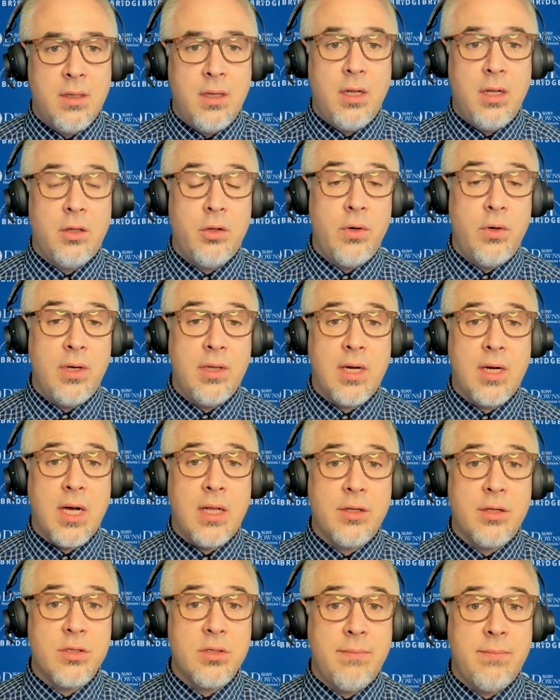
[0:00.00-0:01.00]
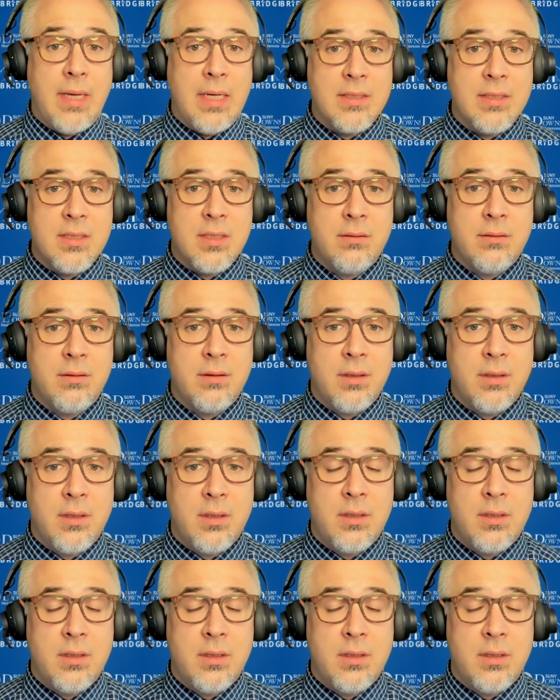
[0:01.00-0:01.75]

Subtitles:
including the College of Medicine,